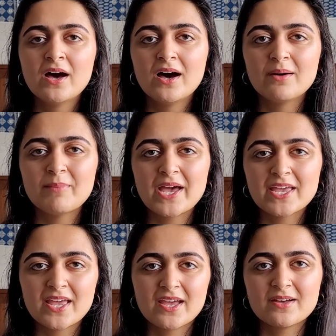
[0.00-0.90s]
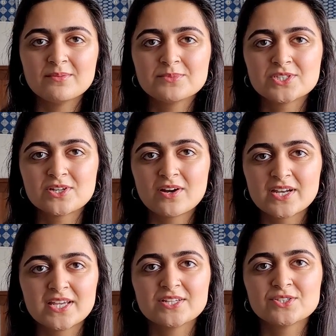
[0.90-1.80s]
I am
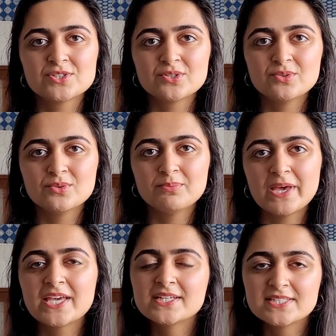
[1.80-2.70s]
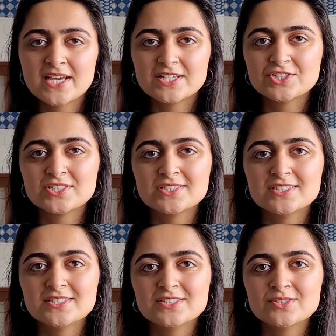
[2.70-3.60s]
starting to pay
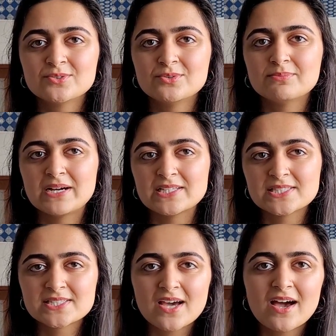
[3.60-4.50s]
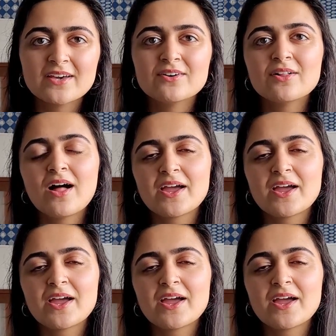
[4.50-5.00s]
attention to my style.